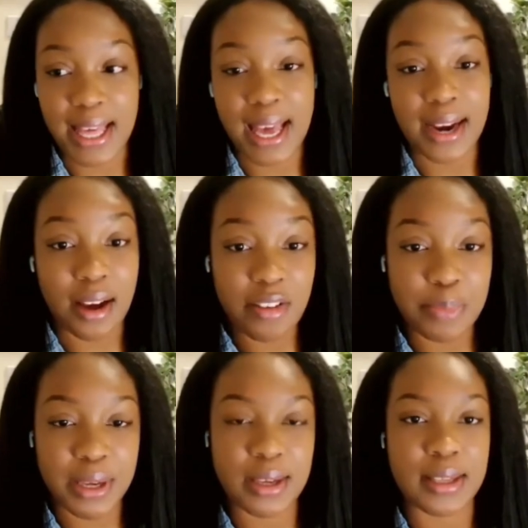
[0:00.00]
that enough
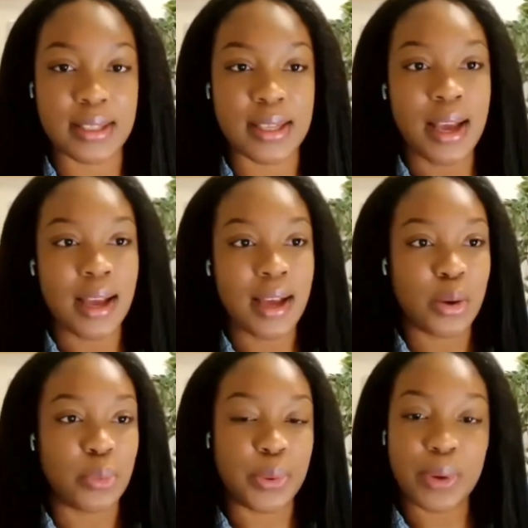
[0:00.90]
because
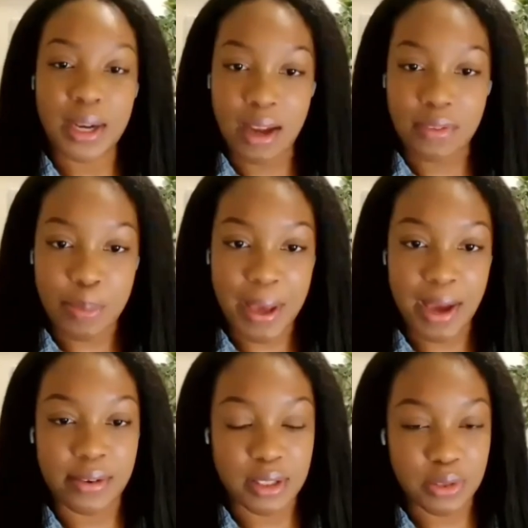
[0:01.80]
we want to love our
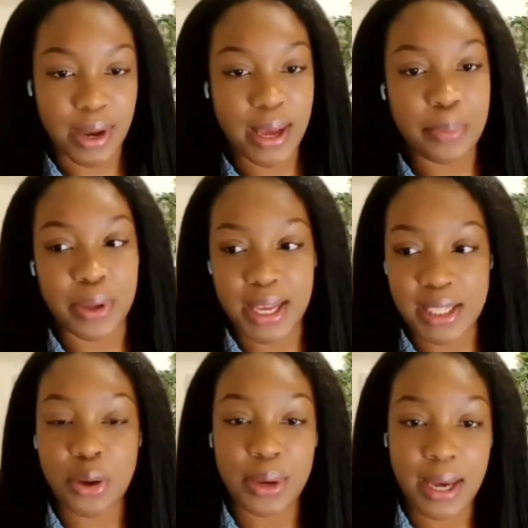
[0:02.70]
parents, right? But
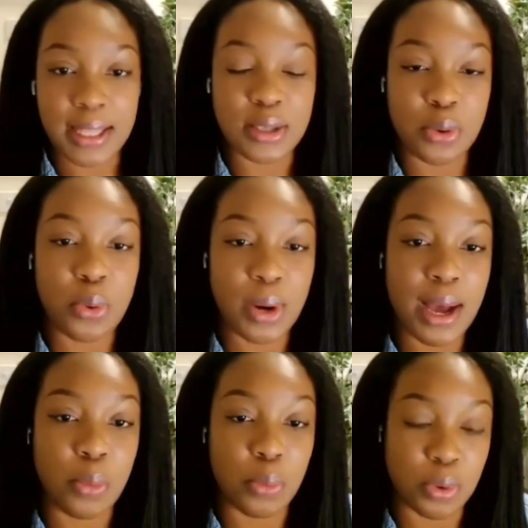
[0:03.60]
it's okay to call
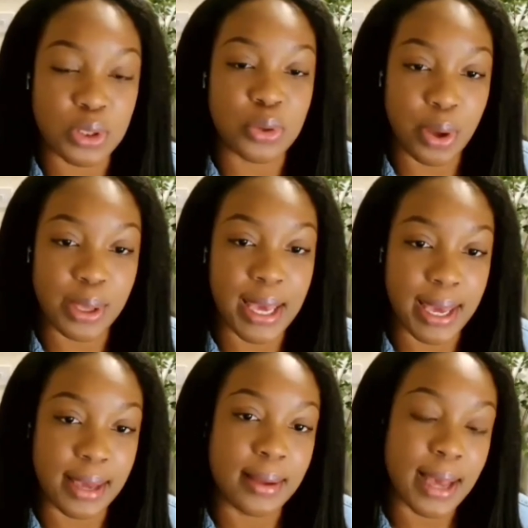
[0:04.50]
out what's not
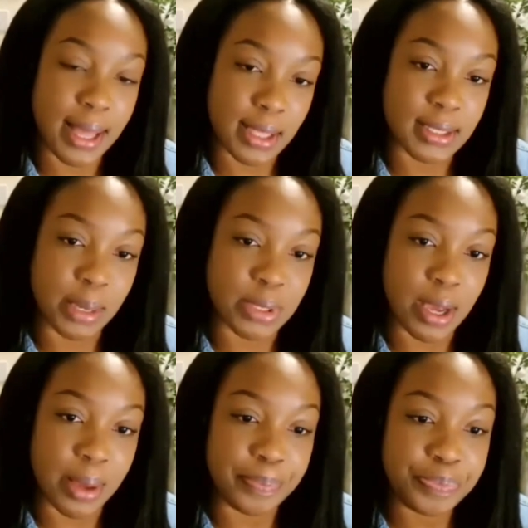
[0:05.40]
okay at the same
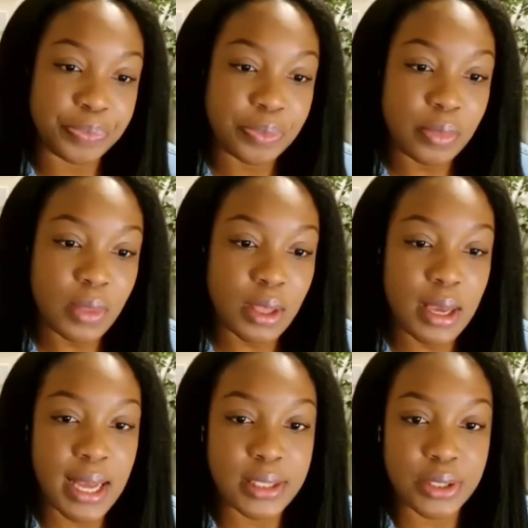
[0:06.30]
time.
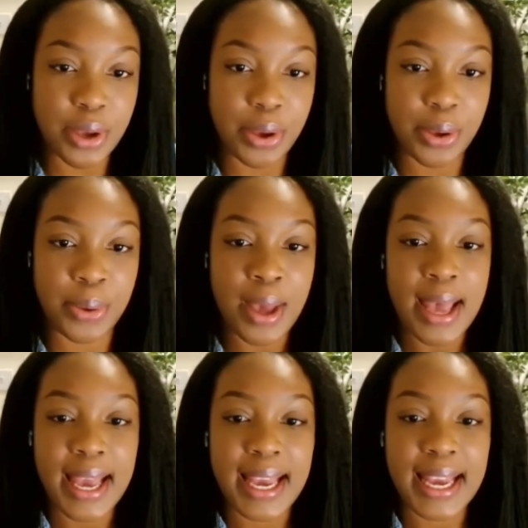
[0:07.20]
And so
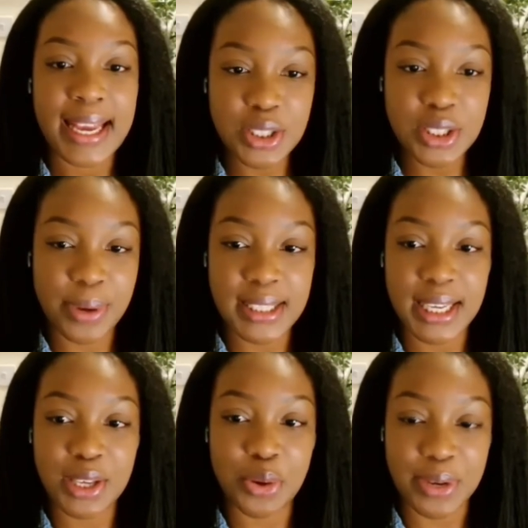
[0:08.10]

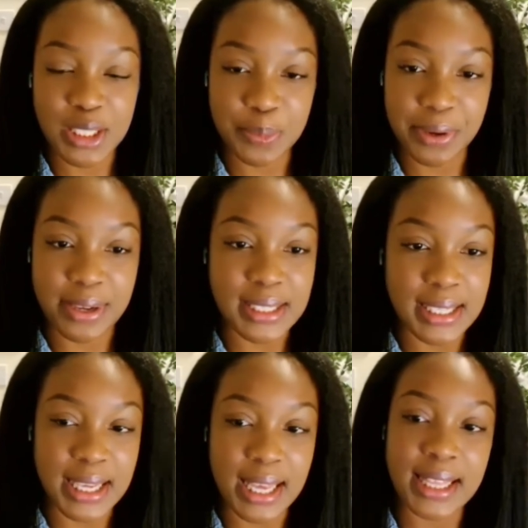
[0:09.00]
integrating your
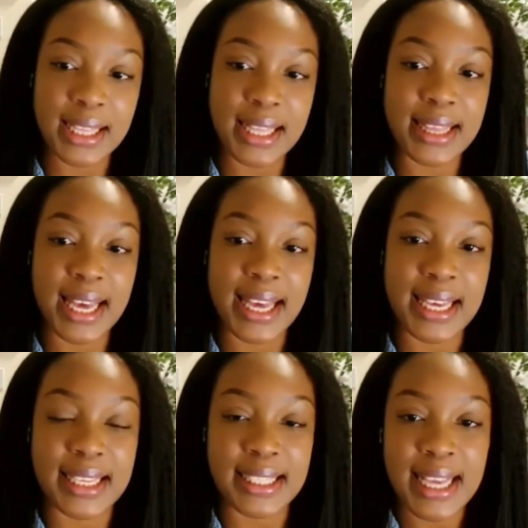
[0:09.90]
experiences, I think that there
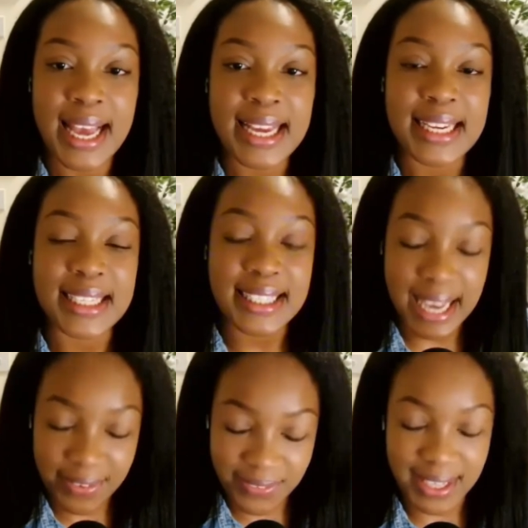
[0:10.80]
is
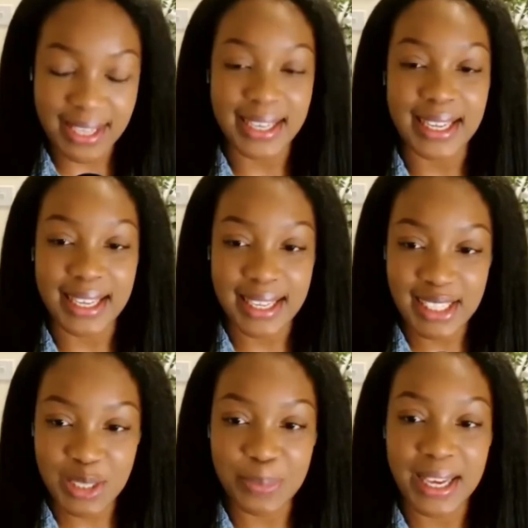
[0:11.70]
definitely
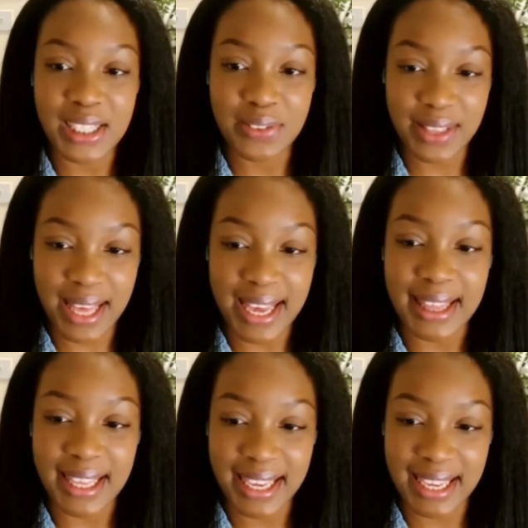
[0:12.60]
space for that
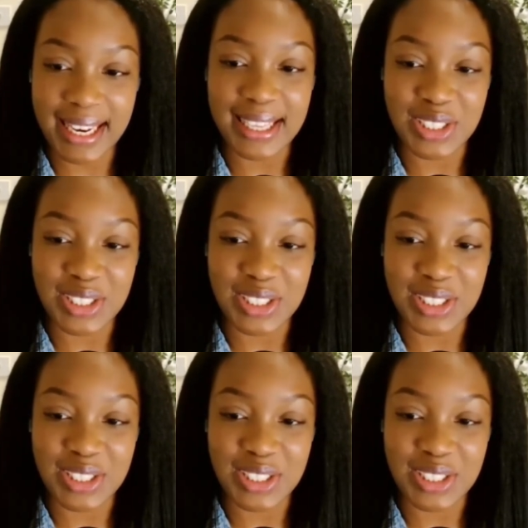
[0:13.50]
in the healing